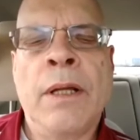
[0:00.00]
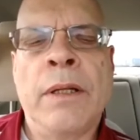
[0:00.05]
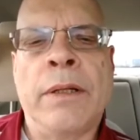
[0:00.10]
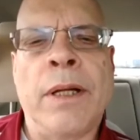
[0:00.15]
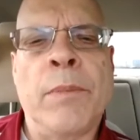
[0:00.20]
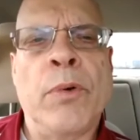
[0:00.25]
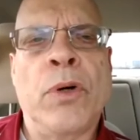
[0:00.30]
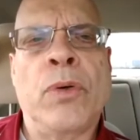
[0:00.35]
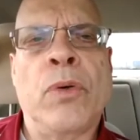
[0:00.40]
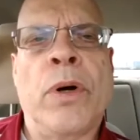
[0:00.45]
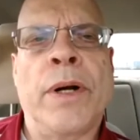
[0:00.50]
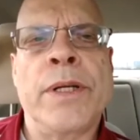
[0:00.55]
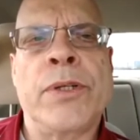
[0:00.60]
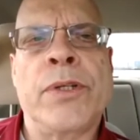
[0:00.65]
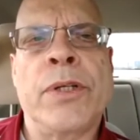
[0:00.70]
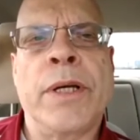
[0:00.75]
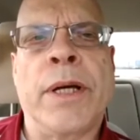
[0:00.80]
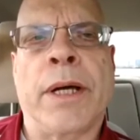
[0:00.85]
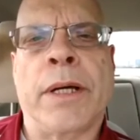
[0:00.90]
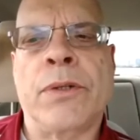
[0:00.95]
Number
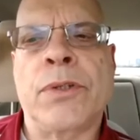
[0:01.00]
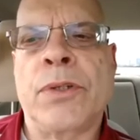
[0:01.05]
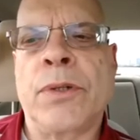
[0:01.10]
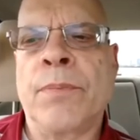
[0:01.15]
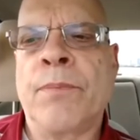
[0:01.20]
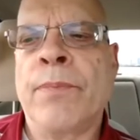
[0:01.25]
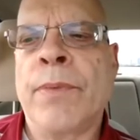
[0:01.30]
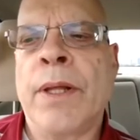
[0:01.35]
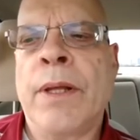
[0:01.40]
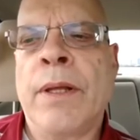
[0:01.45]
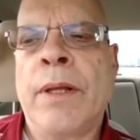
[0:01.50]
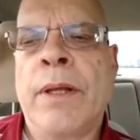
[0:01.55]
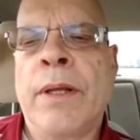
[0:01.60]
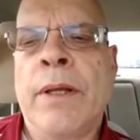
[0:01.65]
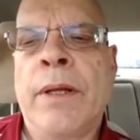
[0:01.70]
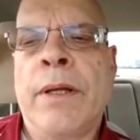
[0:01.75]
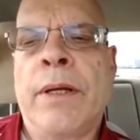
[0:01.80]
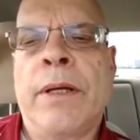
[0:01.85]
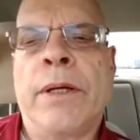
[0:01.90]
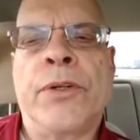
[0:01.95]
26,
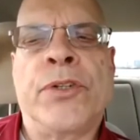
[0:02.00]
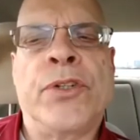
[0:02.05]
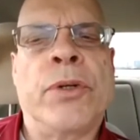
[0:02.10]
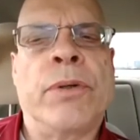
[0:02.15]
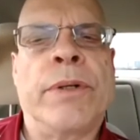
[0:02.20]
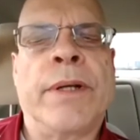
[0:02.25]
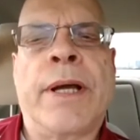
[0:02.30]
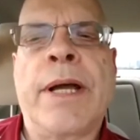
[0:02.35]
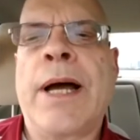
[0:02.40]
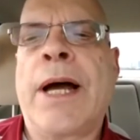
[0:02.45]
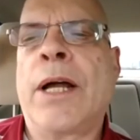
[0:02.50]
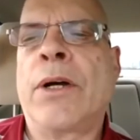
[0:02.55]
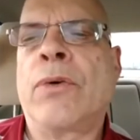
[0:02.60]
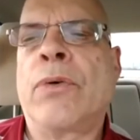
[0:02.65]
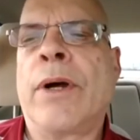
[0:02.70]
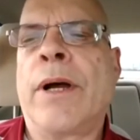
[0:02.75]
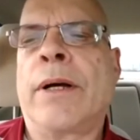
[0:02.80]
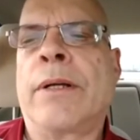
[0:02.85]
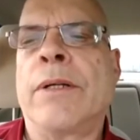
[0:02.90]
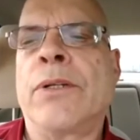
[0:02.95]
ensure the
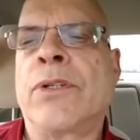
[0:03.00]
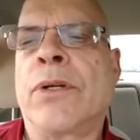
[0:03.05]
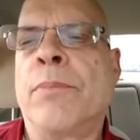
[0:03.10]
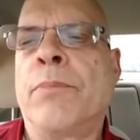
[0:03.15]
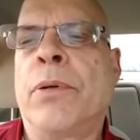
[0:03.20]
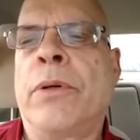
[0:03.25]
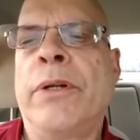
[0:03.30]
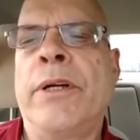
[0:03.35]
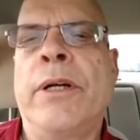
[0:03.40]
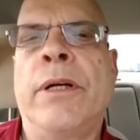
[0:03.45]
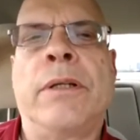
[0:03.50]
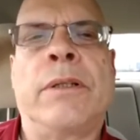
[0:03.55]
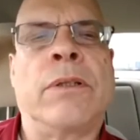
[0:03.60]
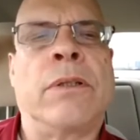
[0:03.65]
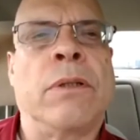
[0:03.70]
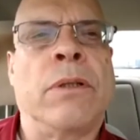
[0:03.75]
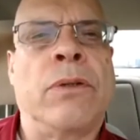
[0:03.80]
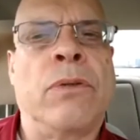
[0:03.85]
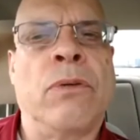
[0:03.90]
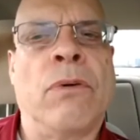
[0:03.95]
contract is complete
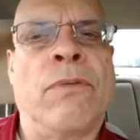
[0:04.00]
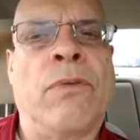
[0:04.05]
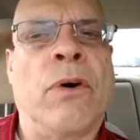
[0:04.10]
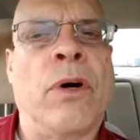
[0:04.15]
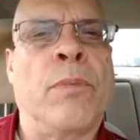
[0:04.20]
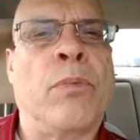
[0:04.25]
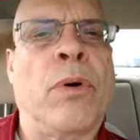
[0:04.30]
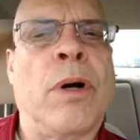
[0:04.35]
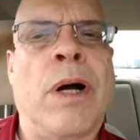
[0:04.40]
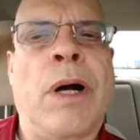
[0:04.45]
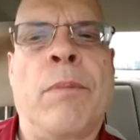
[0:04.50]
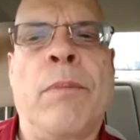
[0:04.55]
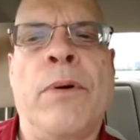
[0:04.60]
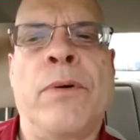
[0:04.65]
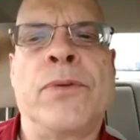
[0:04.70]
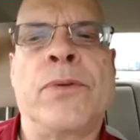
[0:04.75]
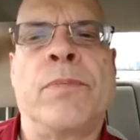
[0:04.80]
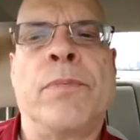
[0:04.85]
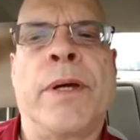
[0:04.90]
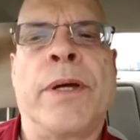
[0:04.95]
to avoid
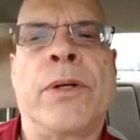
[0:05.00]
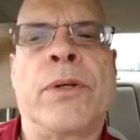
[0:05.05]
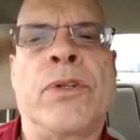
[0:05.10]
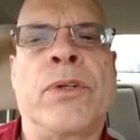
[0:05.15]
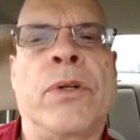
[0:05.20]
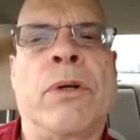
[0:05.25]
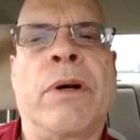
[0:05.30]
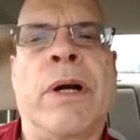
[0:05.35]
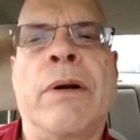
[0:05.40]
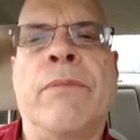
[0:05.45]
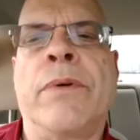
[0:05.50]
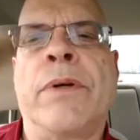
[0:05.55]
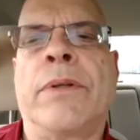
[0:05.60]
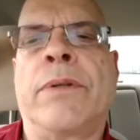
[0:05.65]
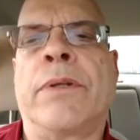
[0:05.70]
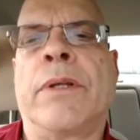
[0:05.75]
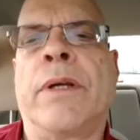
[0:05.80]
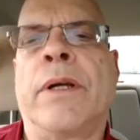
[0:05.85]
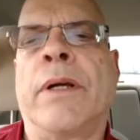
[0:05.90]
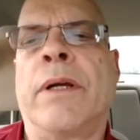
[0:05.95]
problems. Make sure
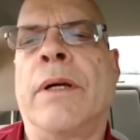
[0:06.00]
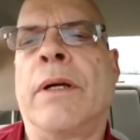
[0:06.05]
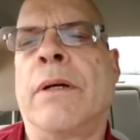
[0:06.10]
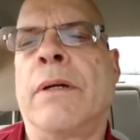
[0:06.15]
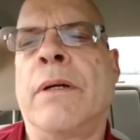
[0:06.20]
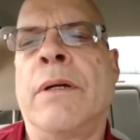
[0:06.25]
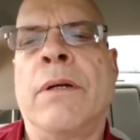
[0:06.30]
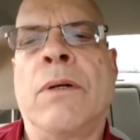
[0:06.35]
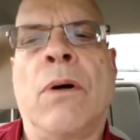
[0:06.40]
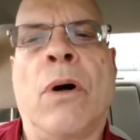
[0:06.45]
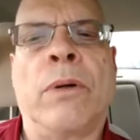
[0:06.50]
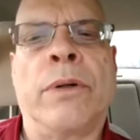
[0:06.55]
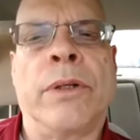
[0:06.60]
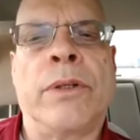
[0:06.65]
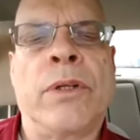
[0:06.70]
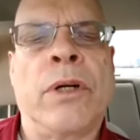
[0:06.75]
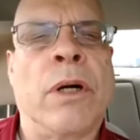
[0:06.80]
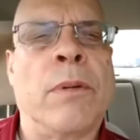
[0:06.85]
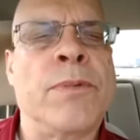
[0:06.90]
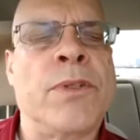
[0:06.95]
everything, all the
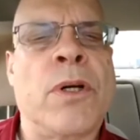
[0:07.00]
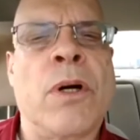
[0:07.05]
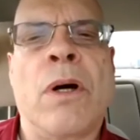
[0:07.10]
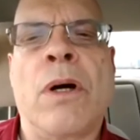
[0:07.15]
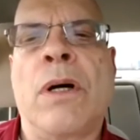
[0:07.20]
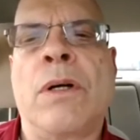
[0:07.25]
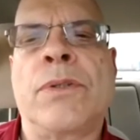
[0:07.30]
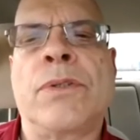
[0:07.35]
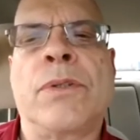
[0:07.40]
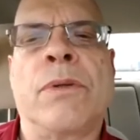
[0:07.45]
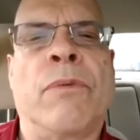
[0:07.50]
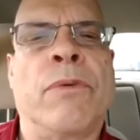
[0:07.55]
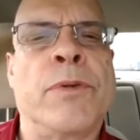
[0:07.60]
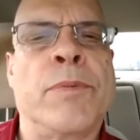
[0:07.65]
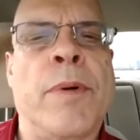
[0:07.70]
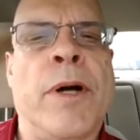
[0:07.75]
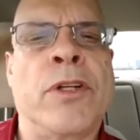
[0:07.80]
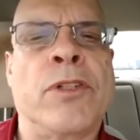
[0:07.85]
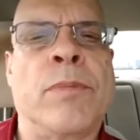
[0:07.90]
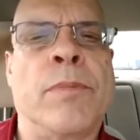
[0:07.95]
terms, costs, and
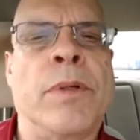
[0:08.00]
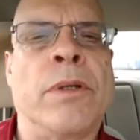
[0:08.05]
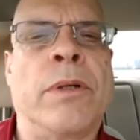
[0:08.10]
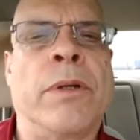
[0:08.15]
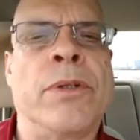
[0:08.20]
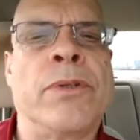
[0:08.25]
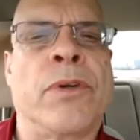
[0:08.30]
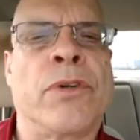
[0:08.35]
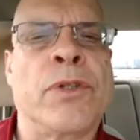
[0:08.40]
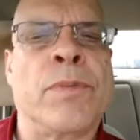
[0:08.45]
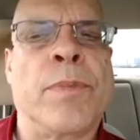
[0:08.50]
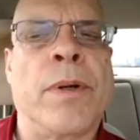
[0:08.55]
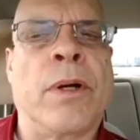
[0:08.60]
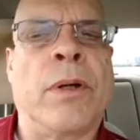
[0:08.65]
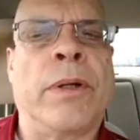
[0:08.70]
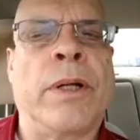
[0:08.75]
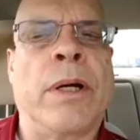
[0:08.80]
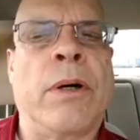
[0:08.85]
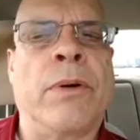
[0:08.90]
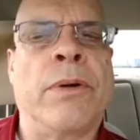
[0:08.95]
responsibilities are
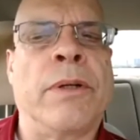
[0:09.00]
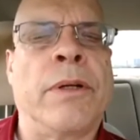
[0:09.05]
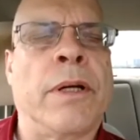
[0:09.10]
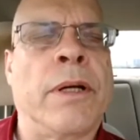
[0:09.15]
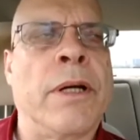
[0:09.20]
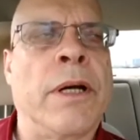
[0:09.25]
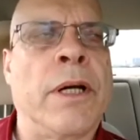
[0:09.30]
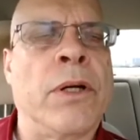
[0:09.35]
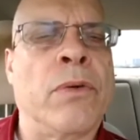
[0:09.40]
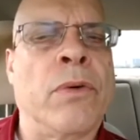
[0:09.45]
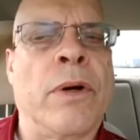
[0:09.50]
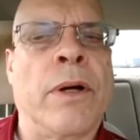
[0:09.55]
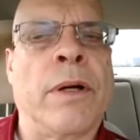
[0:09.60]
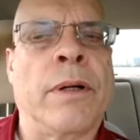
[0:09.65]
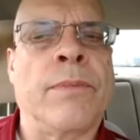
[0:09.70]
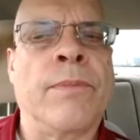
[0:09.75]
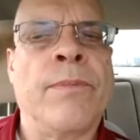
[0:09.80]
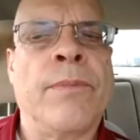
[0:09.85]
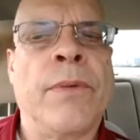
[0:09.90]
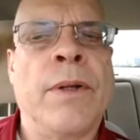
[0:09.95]
spelled out in the contract
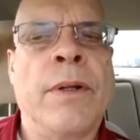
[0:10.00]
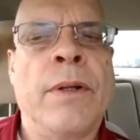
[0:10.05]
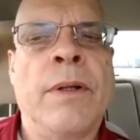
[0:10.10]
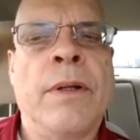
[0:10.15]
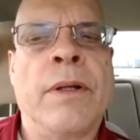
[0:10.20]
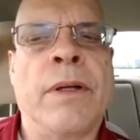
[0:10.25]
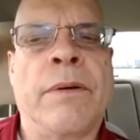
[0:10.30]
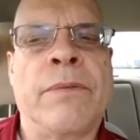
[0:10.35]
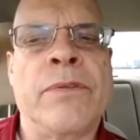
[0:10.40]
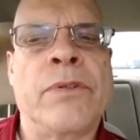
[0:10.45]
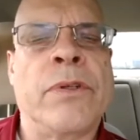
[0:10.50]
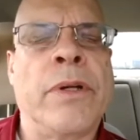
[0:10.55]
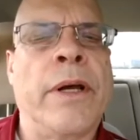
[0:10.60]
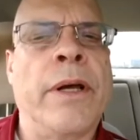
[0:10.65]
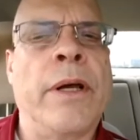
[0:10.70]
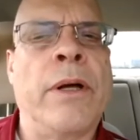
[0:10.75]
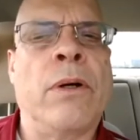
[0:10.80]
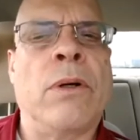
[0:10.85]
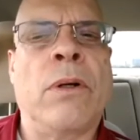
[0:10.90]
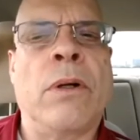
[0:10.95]
of
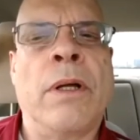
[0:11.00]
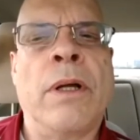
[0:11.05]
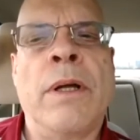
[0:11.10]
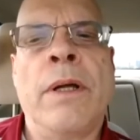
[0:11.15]
sale,